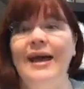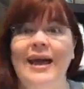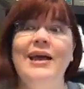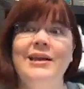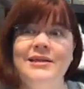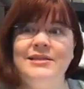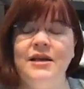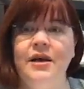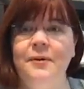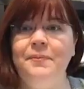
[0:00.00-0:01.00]
and it's
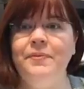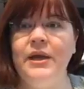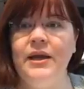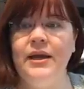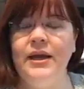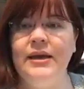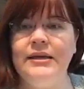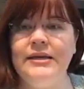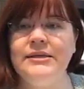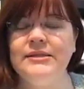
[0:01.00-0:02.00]
um,
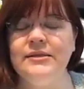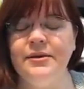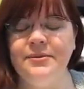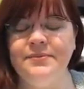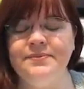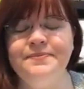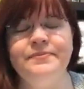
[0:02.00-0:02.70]
and it's um,